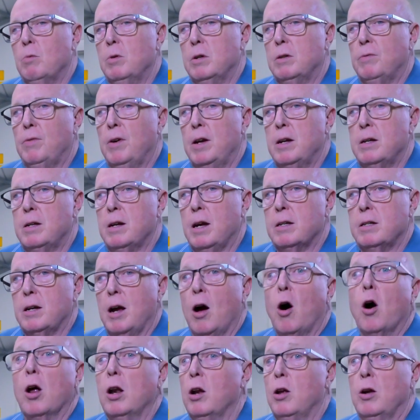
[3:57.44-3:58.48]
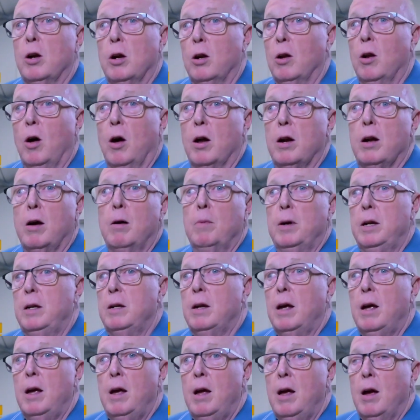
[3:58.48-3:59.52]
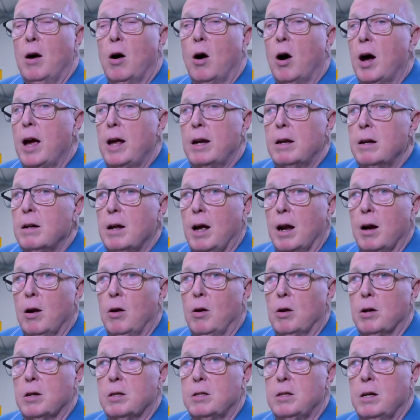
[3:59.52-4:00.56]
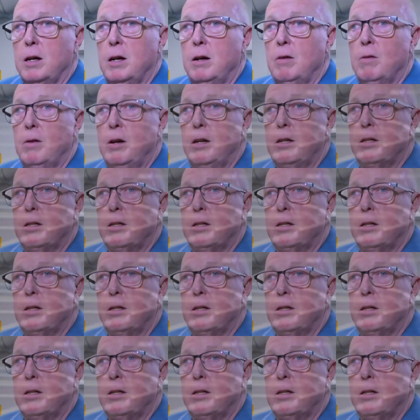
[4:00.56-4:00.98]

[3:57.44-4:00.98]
was fantastic. I learned a lot. I mean, I hadn't done a lot of scenery